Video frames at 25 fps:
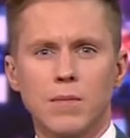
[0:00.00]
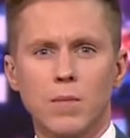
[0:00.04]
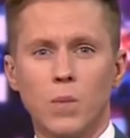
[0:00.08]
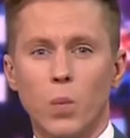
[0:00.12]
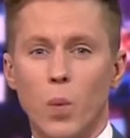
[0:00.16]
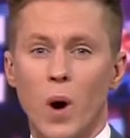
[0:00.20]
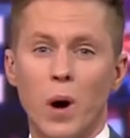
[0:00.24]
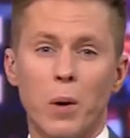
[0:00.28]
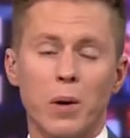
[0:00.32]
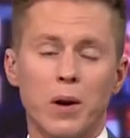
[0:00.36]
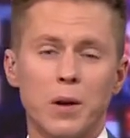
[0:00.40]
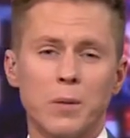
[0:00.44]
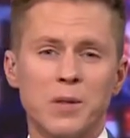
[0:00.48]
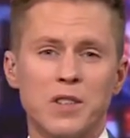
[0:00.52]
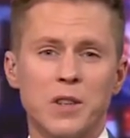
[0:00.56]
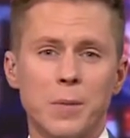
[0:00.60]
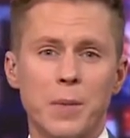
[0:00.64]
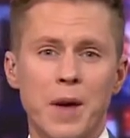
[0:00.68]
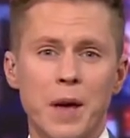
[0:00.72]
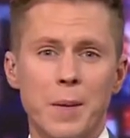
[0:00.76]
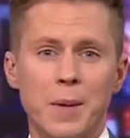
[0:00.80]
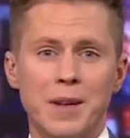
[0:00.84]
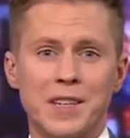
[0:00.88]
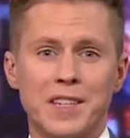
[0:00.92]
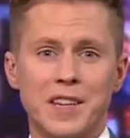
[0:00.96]
Welcome to
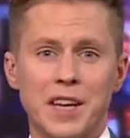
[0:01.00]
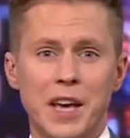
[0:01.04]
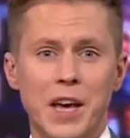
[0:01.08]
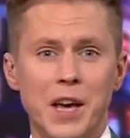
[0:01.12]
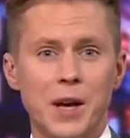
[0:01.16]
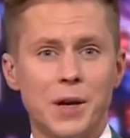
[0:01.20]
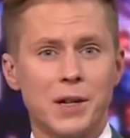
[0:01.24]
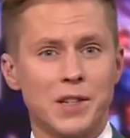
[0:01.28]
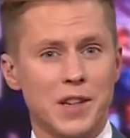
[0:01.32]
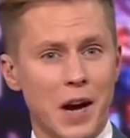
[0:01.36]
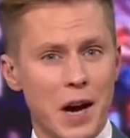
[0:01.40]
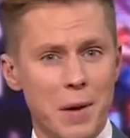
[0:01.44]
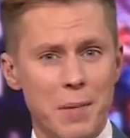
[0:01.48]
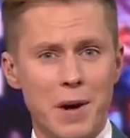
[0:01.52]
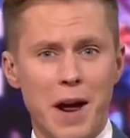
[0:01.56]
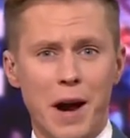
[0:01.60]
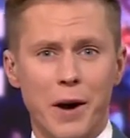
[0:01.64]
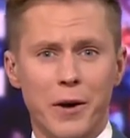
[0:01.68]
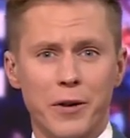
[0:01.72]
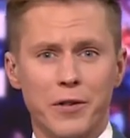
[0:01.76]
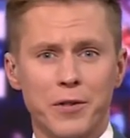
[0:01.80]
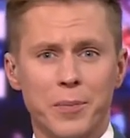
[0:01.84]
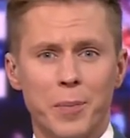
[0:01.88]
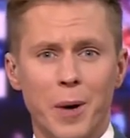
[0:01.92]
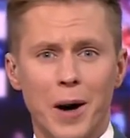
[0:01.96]
BBC News. I'm
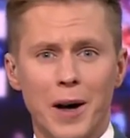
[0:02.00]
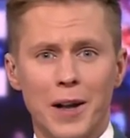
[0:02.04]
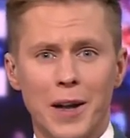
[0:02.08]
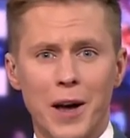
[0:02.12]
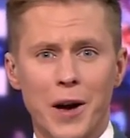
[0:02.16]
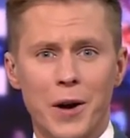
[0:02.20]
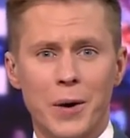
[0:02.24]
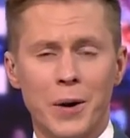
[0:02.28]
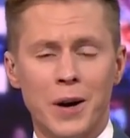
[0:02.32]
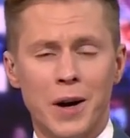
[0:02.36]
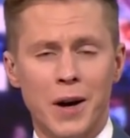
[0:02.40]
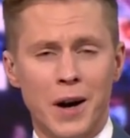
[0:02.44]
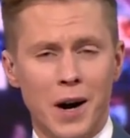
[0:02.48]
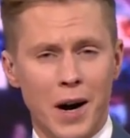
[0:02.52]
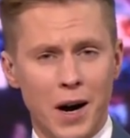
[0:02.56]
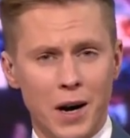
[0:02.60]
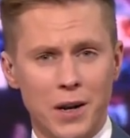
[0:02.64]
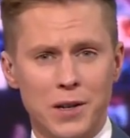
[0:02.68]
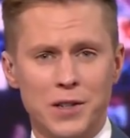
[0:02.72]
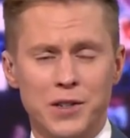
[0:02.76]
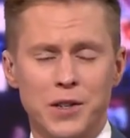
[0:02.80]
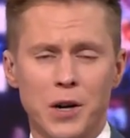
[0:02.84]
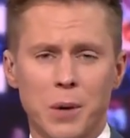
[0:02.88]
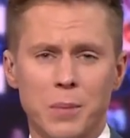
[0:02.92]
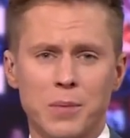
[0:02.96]
Gareth Barlow.
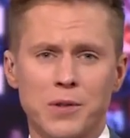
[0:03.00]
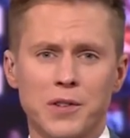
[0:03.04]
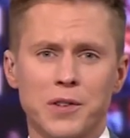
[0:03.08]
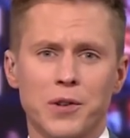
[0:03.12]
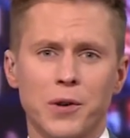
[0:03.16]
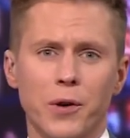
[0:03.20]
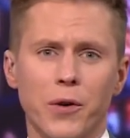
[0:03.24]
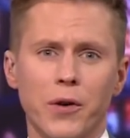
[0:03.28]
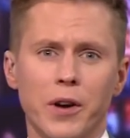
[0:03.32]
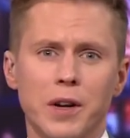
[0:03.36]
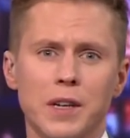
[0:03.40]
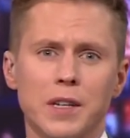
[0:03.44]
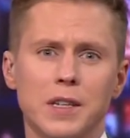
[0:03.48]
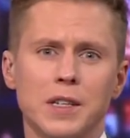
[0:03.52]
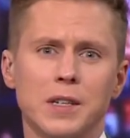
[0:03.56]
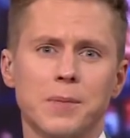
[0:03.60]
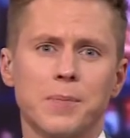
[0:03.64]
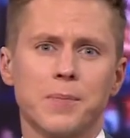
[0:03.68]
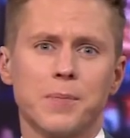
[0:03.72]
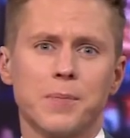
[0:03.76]
Our top stories.